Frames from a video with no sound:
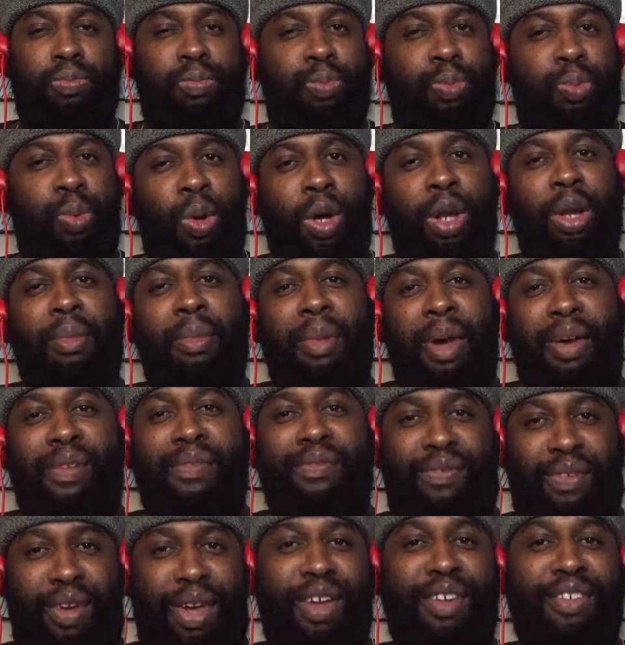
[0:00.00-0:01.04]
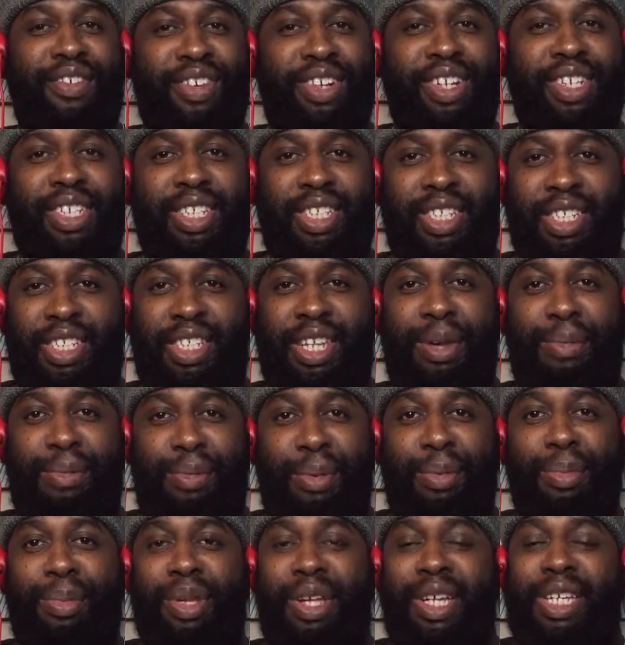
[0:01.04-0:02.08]
one of my favorites,
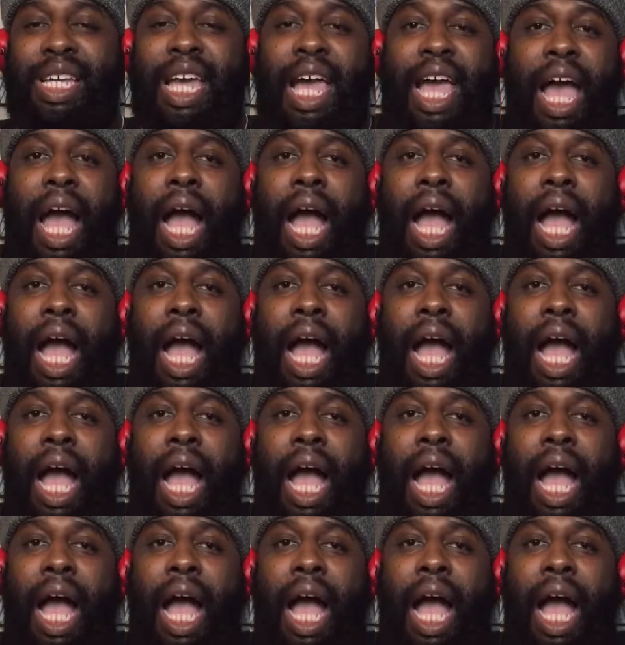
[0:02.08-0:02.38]
simply because